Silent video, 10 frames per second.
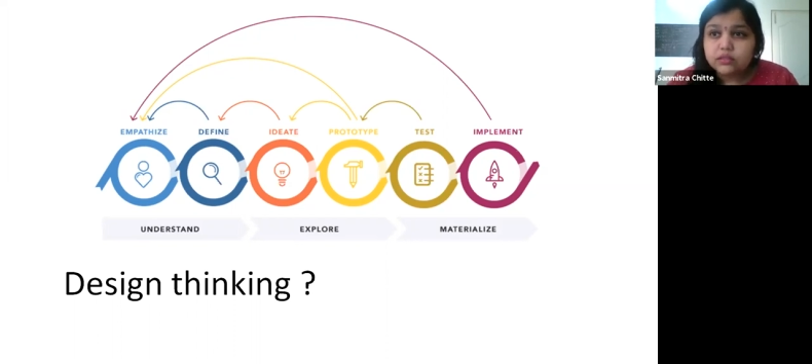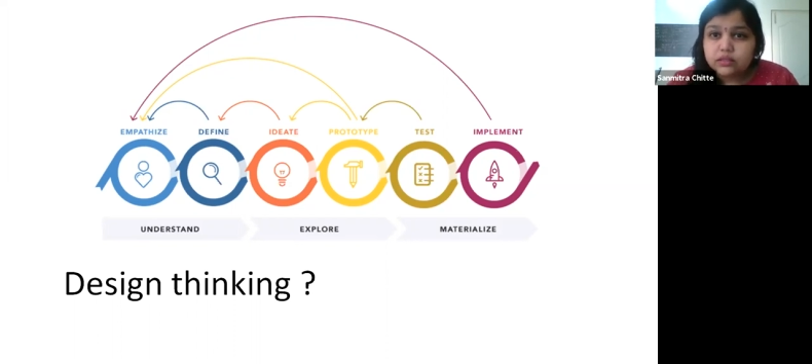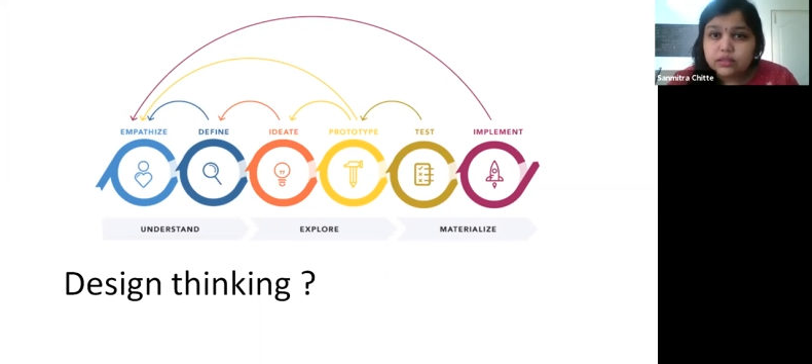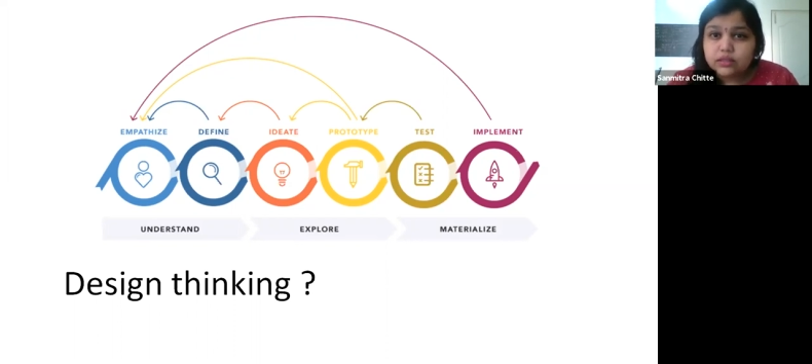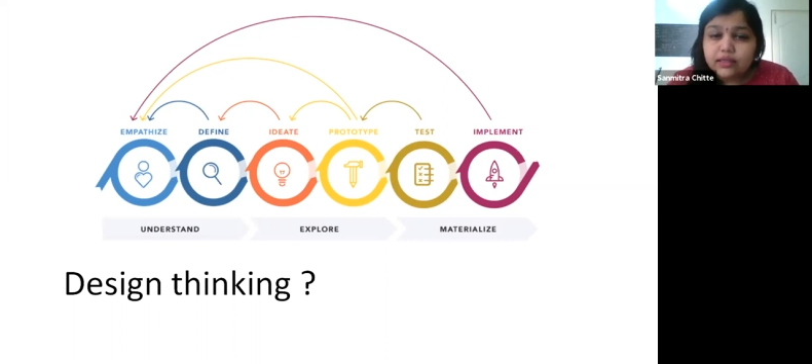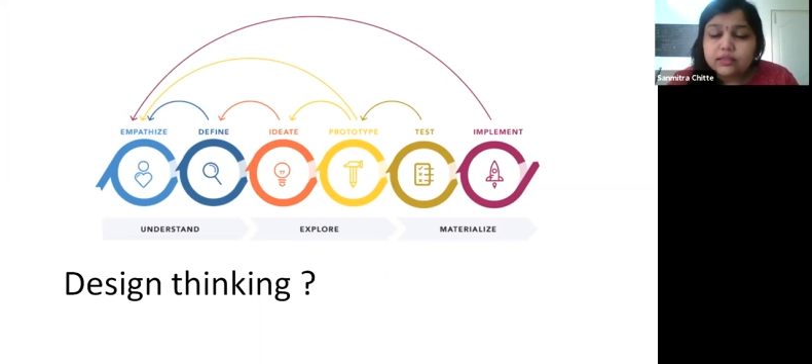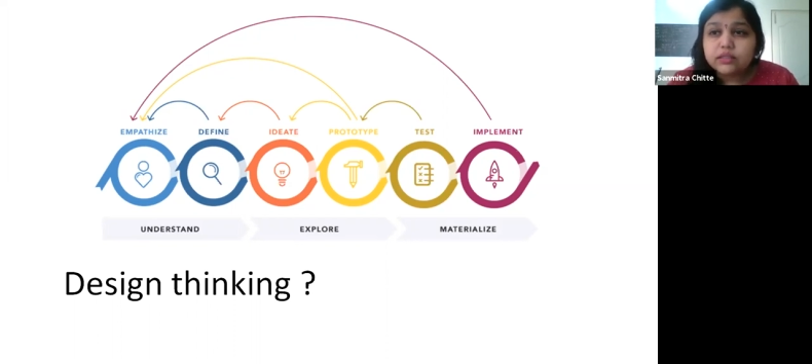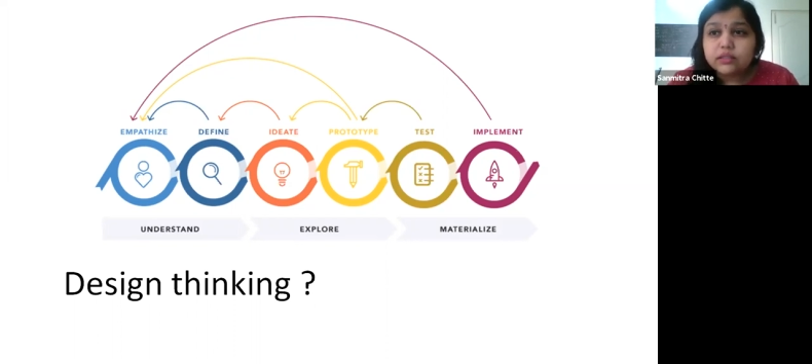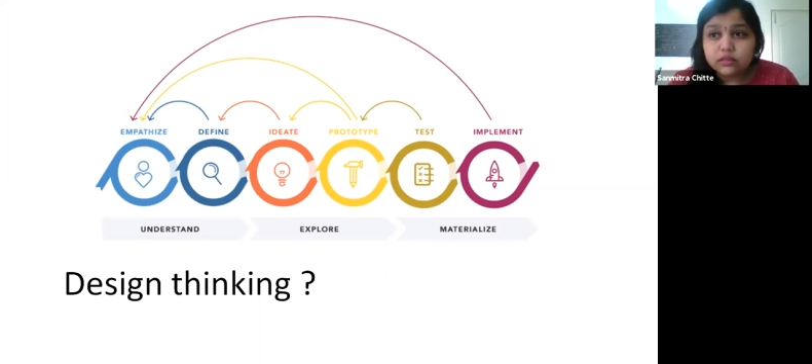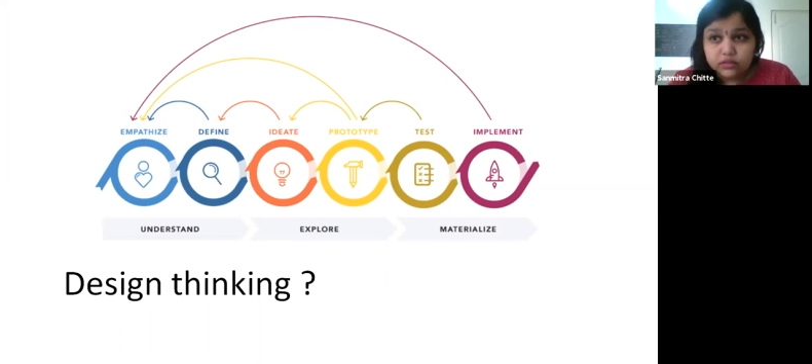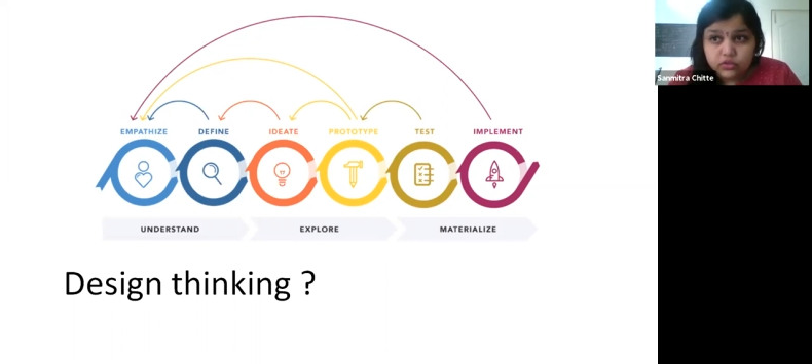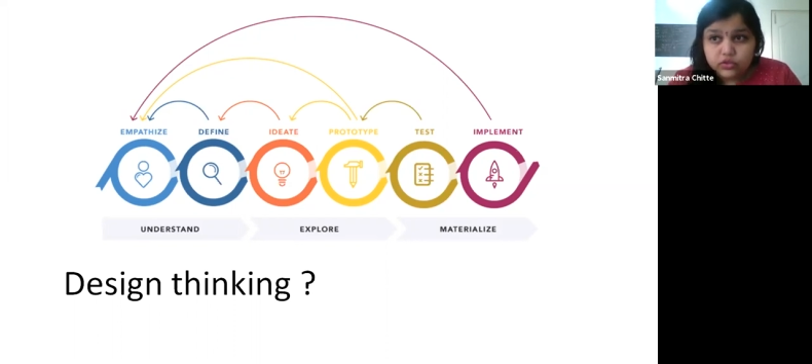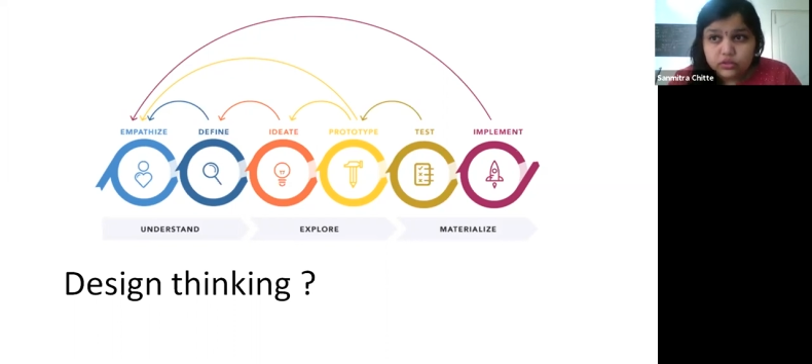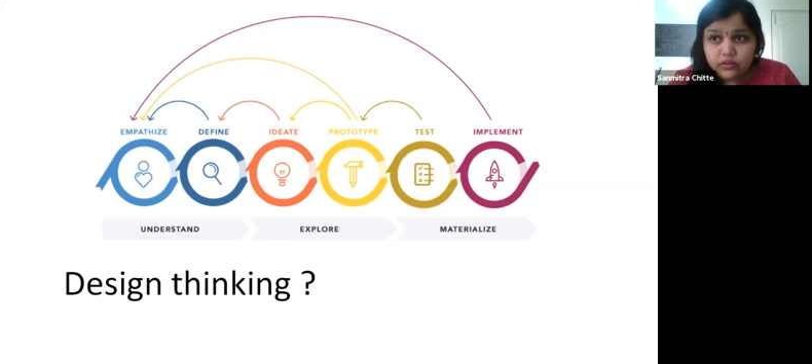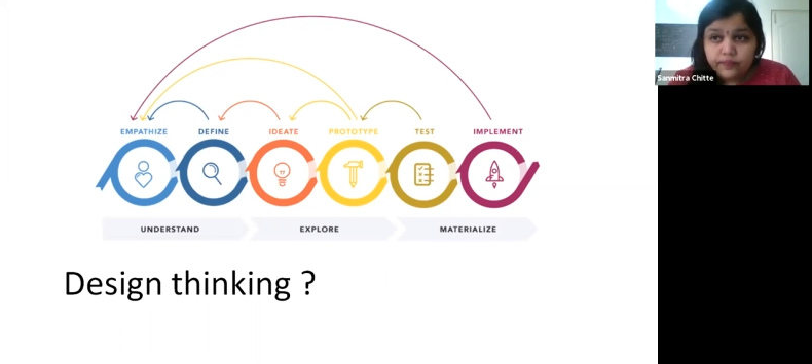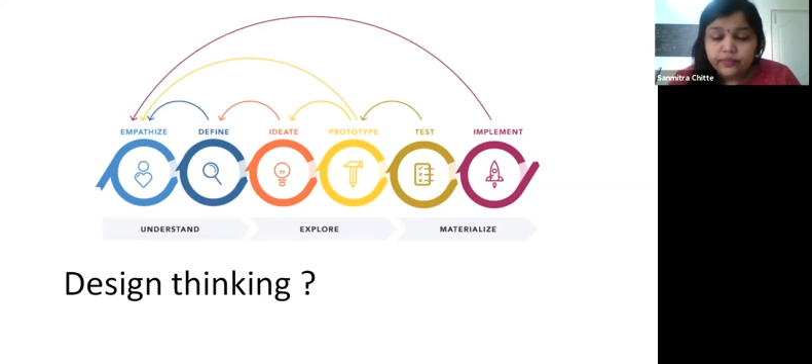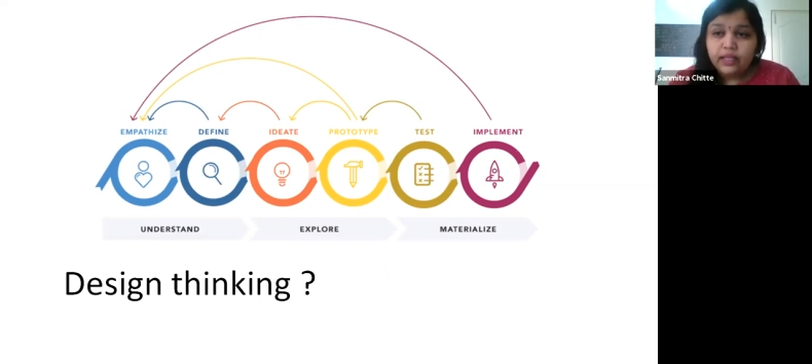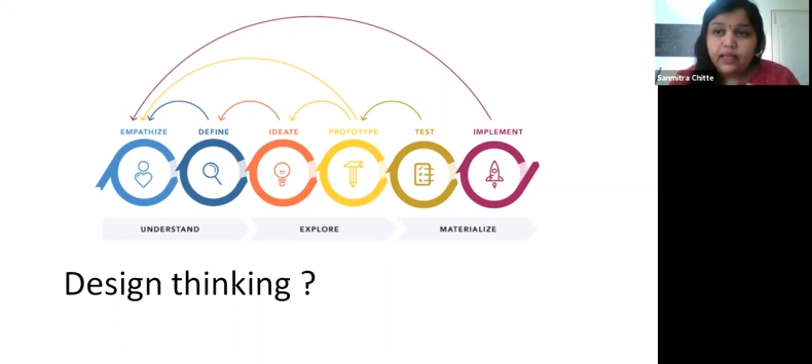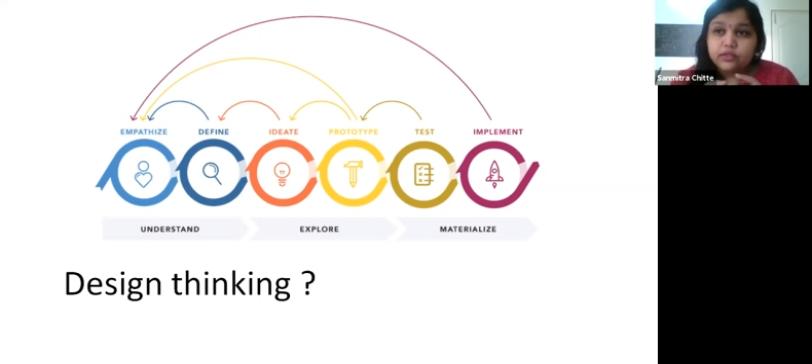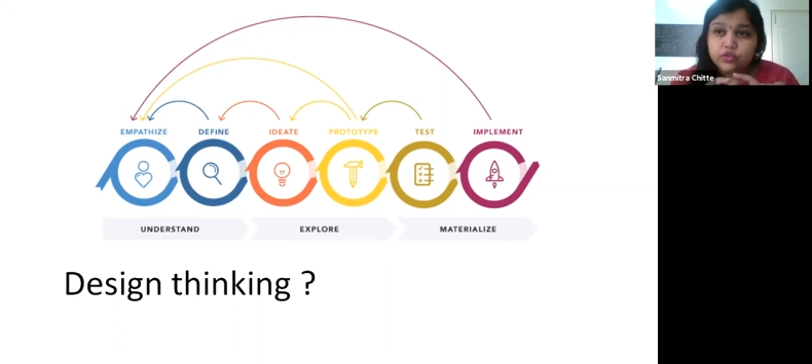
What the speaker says: strategic decision as